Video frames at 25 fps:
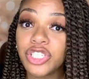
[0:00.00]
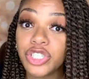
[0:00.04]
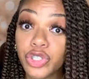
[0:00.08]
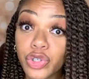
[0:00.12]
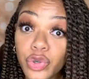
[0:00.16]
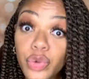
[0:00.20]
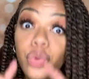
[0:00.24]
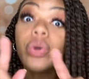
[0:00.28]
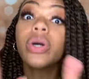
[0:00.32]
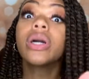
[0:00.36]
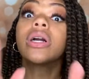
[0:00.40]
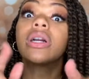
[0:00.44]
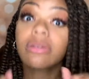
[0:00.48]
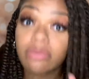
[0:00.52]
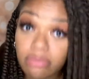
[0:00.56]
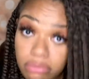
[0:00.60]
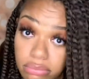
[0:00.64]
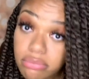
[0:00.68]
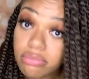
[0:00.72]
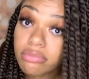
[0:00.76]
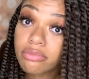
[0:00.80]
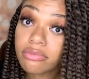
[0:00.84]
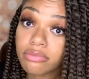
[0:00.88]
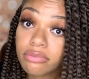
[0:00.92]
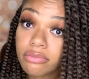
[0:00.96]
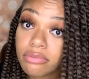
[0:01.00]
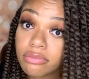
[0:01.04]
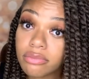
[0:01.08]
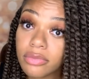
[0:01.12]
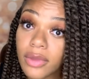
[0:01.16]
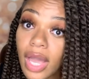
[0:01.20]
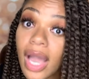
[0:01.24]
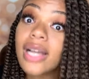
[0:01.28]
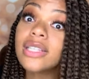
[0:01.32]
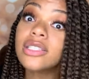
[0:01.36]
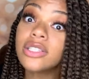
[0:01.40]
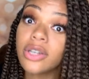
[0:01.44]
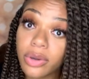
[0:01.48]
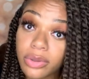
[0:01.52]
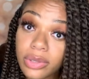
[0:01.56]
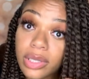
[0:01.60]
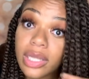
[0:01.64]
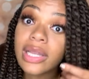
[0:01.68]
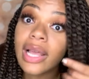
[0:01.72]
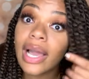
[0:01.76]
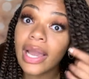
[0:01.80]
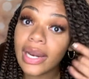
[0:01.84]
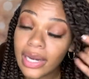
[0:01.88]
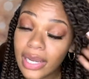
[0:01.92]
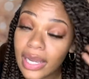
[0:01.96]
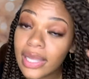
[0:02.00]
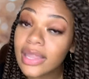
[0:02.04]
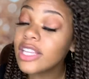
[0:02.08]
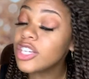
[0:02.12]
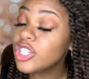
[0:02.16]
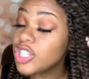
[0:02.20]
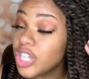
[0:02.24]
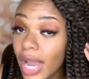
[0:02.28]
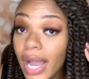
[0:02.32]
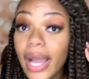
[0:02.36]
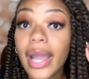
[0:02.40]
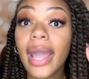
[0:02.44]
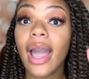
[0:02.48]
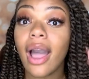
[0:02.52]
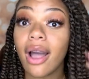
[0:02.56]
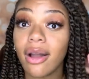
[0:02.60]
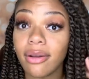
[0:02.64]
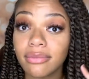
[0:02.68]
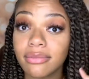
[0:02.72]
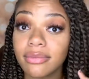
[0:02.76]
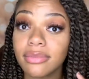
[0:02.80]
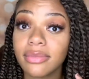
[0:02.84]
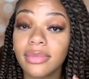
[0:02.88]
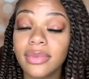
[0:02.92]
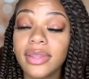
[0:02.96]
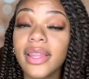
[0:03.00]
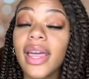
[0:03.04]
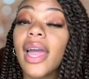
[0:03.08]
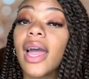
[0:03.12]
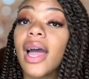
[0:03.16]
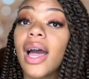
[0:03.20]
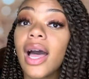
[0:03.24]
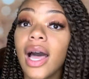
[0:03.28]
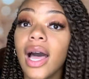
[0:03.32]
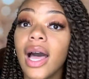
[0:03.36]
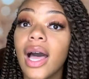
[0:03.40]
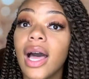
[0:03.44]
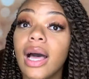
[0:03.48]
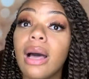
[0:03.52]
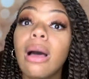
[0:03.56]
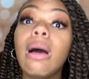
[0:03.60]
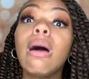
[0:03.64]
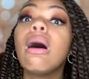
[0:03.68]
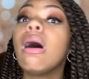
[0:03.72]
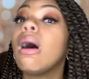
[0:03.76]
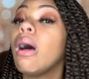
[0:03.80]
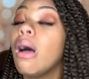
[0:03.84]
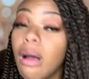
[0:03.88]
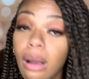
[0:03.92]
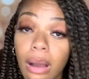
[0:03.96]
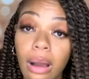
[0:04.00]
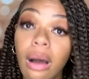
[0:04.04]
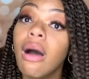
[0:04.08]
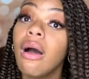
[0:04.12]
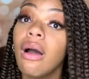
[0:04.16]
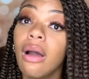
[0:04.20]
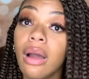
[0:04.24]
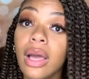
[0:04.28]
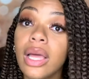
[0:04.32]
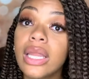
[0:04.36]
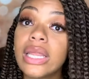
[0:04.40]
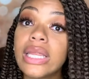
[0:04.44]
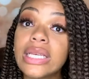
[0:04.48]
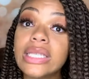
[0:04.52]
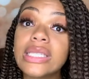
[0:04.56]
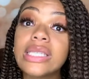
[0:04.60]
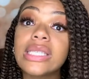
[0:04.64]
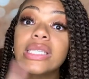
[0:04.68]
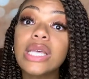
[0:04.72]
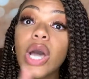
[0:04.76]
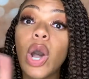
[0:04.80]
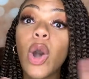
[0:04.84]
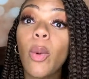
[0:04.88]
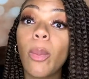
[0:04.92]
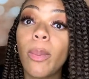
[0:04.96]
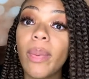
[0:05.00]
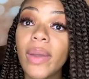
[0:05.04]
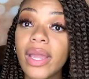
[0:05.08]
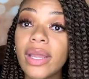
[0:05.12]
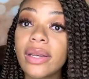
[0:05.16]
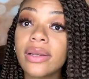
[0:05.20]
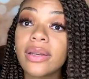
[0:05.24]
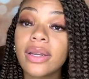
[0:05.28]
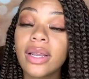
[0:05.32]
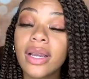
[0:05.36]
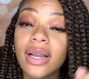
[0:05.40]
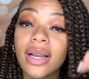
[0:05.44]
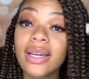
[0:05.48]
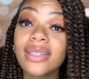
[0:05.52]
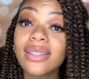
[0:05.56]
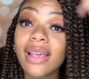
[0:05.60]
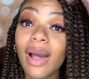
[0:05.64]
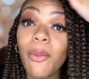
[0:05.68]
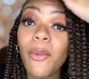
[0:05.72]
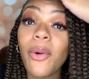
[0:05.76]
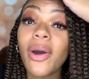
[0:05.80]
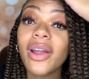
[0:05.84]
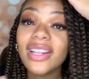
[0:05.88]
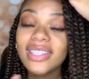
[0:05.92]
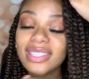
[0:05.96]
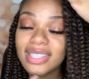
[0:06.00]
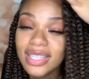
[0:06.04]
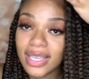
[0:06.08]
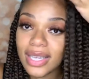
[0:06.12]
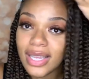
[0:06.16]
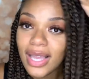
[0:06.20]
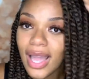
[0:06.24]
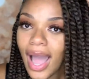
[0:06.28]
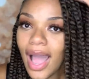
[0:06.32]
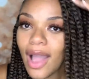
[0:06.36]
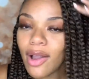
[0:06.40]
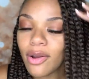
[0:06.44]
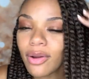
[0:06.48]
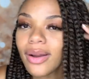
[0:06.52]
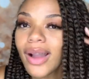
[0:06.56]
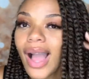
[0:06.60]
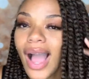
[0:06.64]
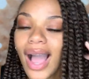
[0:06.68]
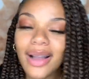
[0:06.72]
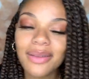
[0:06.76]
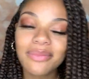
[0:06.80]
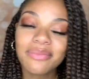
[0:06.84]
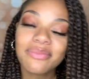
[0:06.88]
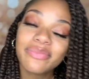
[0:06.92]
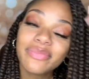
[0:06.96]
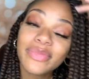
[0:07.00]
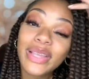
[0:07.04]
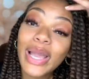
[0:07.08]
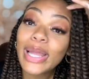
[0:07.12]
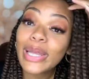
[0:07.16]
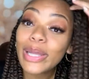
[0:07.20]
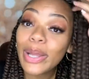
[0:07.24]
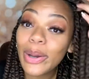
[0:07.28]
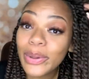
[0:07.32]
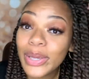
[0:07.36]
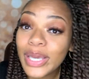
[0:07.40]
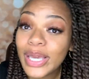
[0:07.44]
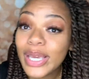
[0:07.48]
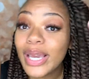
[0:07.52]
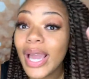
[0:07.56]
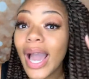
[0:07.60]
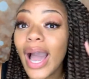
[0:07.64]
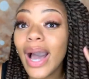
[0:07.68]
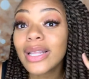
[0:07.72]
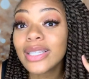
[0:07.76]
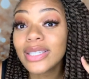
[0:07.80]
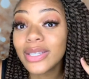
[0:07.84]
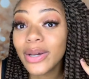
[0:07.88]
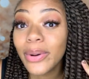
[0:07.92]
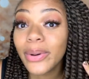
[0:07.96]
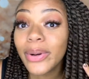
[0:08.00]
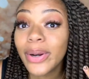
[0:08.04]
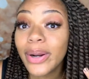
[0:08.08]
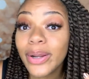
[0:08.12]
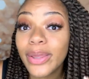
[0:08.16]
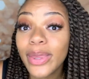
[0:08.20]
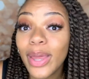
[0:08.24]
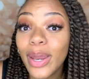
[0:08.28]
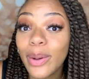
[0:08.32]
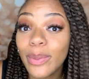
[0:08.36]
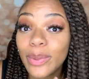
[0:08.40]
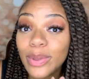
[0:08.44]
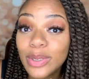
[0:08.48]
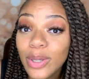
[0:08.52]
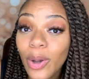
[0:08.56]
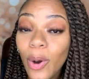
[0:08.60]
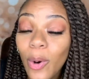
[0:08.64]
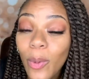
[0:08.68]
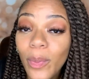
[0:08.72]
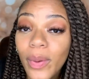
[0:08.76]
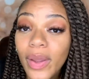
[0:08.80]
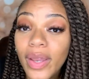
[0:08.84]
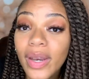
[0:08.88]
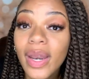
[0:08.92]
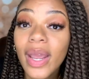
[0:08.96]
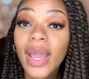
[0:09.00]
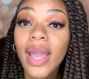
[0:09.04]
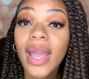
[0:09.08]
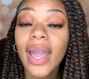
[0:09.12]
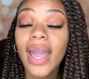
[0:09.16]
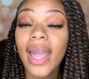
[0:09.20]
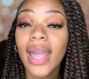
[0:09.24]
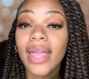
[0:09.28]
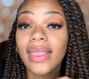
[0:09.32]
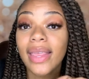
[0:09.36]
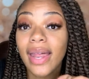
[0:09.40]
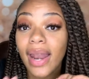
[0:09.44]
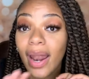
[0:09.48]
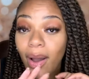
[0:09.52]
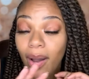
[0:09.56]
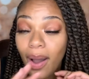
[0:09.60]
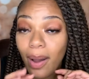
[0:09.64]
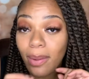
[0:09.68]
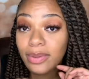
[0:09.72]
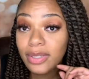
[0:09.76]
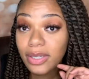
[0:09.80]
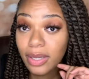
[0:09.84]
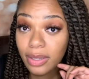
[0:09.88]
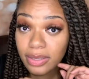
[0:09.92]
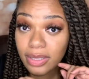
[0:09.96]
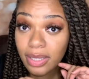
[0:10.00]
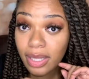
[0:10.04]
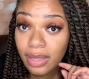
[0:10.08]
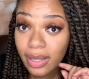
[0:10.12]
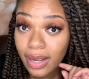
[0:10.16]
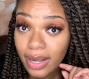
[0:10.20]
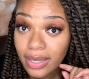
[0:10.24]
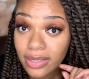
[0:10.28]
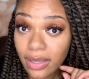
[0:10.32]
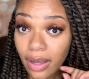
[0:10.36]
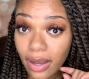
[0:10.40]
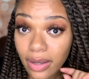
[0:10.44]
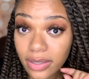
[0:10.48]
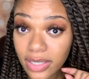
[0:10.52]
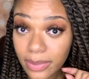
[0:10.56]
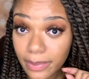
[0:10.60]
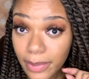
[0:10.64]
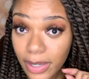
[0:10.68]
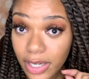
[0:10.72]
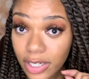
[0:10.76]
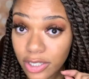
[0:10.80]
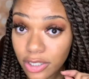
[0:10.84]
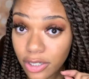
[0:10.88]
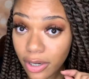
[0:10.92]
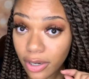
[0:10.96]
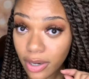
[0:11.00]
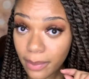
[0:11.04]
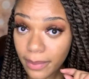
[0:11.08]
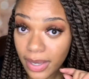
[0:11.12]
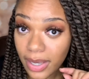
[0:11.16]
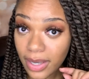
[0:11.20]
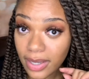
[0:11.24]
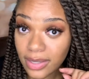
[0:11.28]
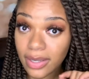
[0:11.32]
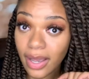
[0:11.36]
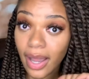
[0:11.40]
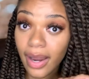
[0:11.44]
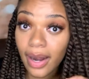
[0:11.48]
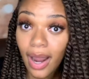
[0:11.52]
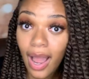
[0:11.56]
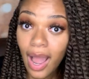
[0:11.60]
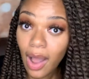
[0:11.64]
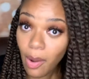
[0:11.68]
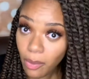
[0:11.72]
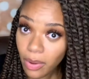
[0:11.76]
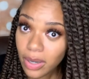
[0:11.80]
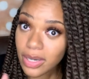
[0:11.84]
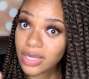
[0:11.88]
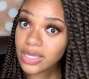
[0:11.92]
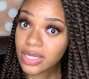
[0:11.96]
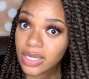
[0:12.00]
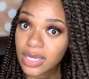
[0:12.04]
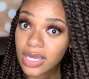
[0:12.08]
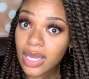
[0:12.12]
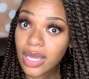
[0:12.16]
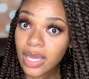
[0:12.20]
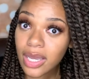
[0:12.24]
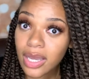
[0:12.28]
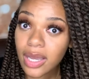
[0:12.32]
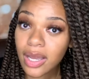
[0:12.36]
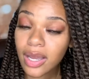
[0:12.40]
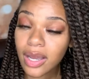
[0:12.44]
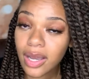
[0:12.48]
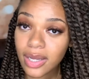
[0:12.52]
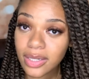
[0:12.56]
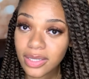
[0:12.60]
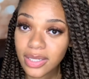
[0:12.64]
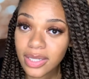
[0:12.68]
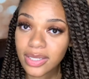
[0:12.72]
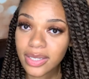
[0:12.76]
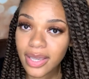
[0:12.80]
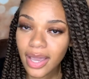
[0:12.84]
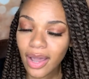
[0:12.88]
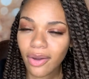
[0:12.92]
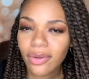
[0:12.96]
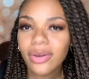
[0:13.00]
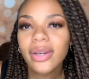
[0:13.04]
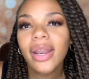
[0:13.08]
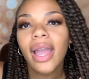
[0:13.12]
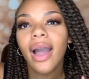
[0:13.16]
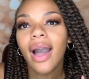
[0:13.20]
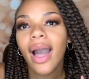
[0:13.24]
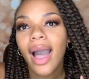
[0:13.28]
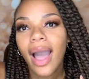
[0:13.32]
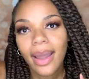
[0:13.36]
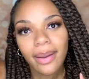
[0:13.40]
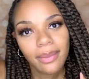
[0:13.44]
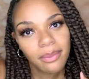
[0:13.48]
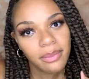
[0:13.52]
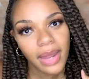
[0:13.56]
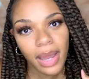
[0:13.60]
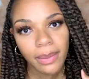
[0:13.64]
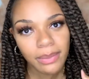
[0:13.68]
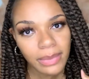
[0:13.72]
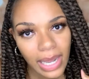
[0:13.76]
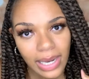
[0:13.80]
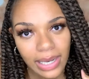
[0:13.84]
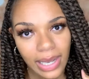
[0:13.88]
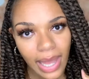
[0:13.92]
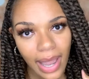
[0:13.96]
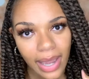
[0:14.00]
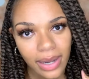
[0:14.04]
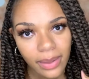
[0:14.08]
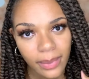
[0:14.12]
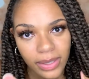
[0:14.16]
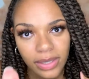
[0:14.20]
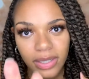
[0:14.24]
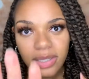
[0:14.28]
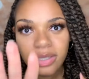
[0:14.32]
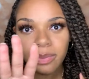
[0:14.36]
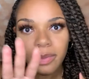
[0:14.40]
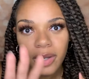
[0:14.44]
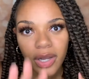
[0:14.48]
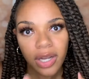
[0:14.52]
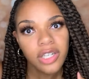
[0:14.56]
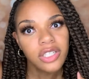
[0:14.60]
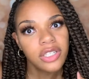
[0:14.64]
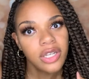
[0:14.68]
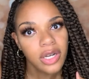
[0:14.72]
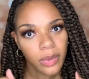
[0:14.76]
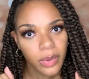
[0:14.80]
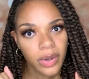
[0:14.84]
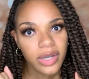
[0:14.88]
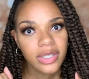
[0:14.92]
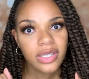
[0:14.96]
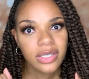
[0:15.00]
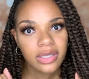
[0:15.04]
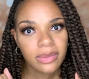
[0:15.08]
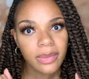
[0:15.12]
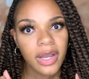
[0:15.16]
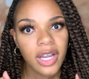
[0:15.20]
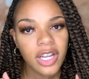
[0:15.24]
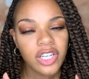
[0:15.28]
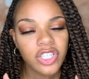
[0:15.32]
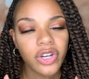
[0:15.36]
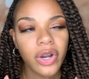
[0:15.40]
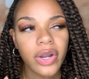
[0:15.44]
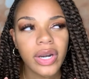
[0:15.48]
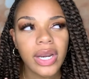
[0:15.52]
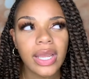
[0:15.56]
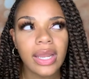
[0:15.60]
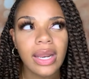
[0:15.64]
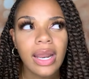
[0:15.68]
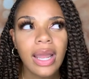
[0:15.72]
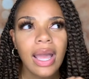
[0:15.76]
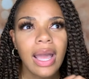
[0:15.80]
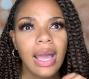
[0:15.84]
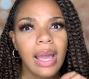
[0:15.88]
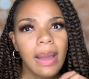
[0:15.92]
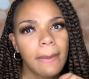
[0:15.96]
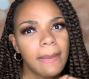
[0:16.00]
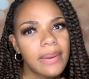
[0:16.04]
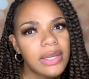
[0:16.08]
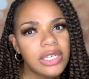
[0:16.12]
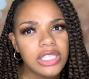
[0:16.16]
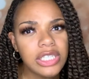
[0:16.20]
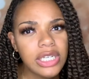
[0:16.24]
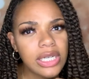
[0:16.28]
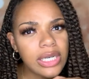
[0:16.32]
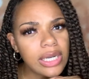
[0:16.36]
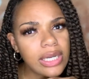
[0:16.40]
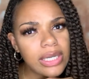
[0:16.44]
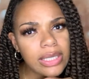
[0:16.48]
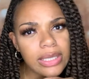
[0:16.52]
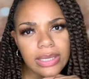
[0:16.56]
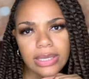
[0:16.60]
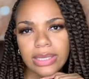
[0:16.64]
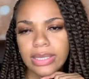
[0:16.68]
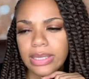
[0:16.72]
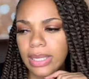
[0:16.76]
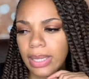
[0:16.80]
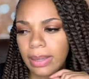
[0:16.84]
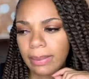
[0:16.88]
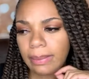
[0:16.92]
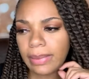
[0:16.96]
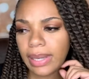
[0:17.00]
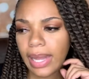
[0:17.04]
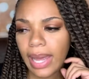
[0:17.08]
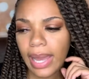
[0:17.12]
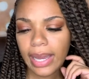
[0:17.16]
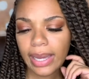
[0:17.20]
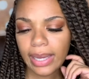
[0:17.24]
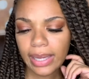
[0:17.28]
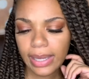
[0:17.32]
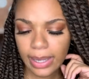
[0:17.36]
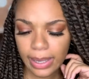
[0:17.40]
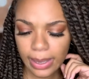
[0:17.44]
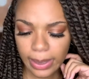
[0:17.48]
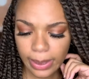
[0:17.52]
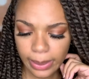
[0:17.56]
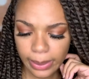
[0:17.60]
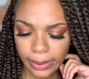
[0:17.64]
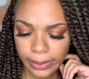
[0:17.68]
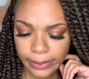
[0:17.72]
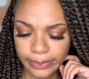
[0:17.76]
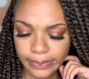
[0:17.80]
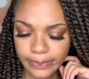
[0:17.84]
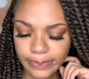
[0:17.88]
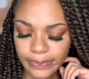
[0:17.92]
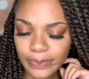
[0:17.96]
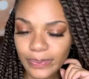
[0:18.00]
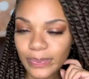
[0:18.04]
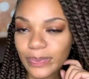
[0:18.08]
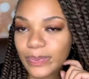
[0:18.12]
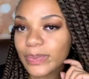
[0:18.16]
sure I told the lady at the checkout that uh, this is open, because I wanted to get, I, low-key, I told her that it was open and that I, I was gonna tell her I saw a smudge on it because I, I wanted to get a discount. Now, I'm, I'm not lying about the smudge. There was a smudge on it, but she didn't seem like a, um,